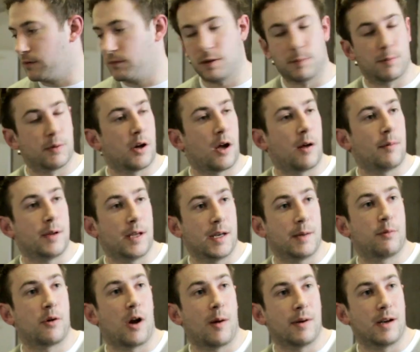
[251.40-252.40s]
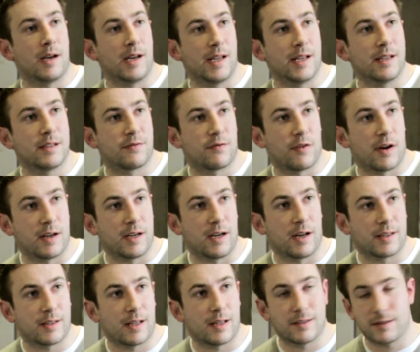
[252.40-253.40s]
the predomin- it predominantly is friendly
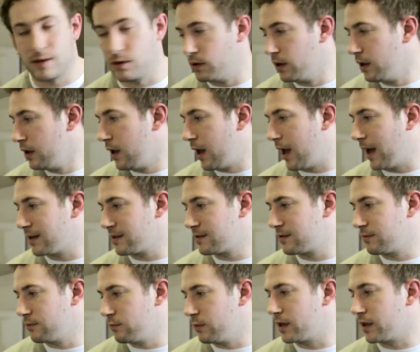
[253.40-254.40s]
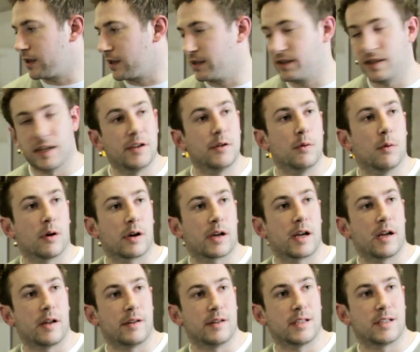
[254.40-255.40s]
like that. So as we kind of continue
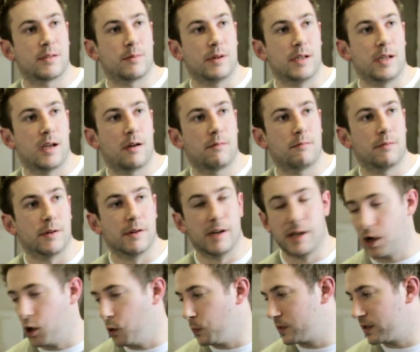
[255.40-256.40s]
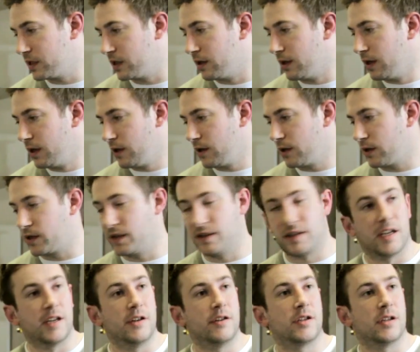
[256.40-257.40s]
working on this, we, we really hope to
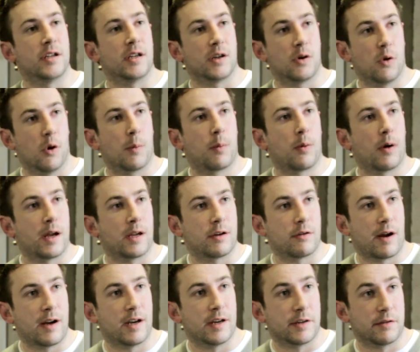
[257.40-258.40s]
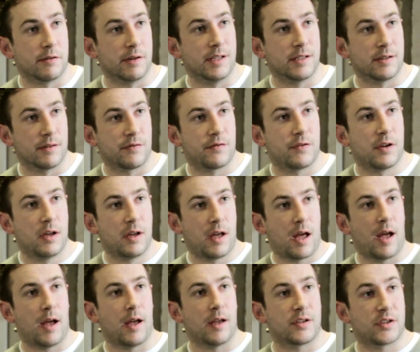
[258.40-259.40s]
continue to incorporate greater degrees of
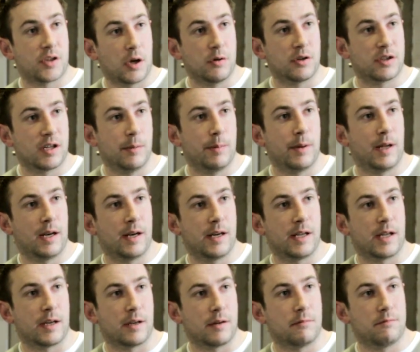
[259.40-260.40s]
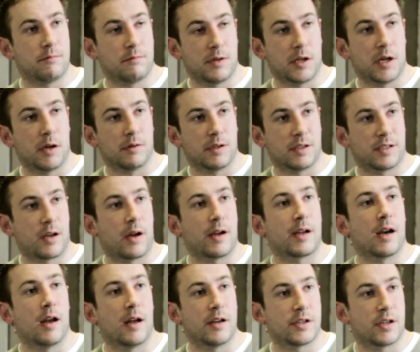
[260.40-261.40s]
uh, social ability and you know the
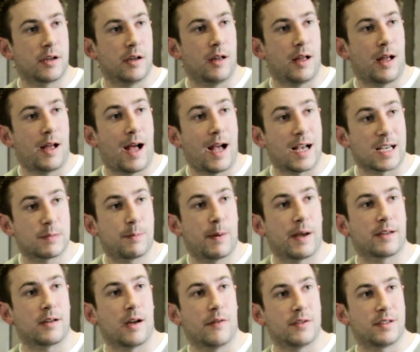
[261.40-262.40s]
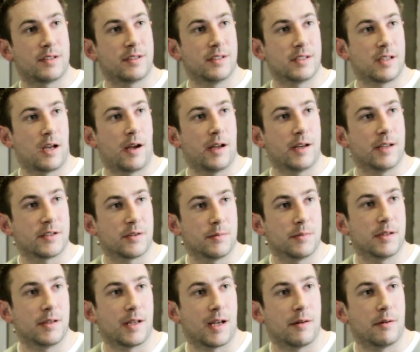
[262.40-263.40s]
psychological aspect of its design is
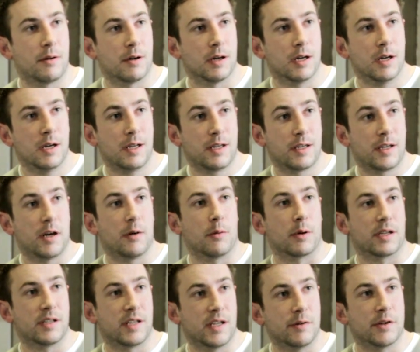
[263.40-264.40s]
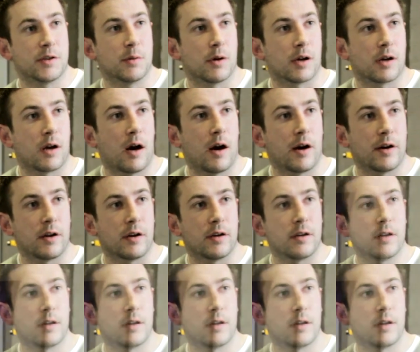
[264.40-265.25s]
something that we're you know we're continuing to work hard on.